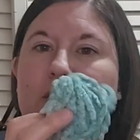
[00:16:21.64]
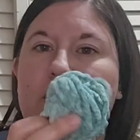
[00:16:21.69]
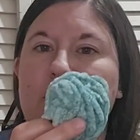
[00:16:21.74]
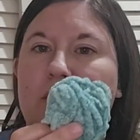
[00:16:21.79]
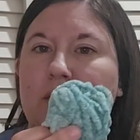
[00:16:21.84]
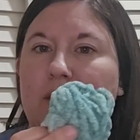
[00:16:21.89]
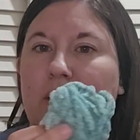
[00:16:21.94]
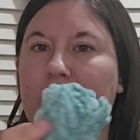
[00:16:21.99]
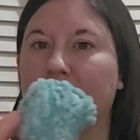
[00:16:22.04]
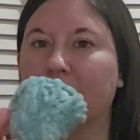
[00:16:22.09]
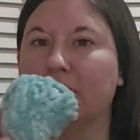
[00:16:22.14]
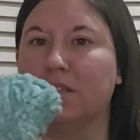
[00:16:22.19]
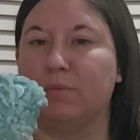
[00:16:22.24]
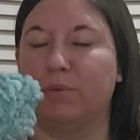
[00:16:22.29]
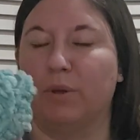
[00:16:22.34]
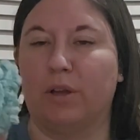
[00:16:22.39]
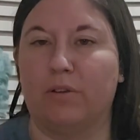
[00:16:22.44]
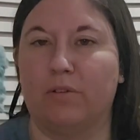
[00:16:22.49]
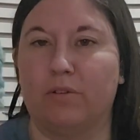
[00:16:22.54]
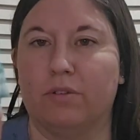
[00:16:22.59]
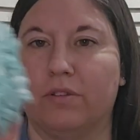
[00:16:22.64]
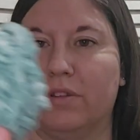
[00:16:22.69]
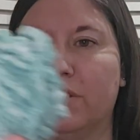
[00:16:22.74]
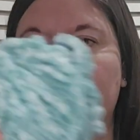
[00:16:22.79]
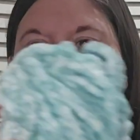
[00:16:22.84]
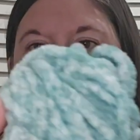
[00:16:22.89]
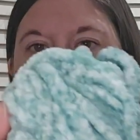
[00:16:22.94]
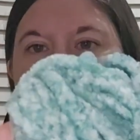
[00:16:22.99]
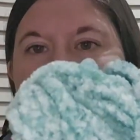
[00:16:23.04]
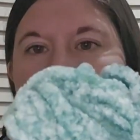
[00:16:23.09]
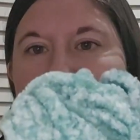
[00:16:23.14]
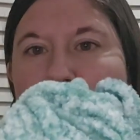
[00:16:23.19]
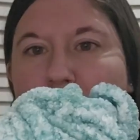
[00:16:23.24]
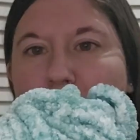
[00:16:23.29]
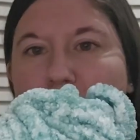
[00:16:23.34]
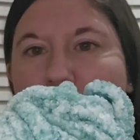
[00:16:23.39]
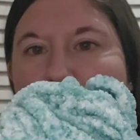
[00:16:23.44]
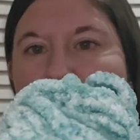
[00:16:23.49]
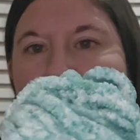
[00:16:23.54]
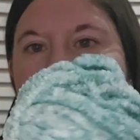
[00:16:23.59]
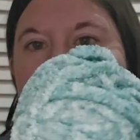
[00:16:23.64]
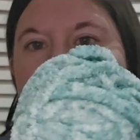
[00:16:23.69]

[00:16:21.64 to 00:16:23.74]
is like a speckle. This isn't really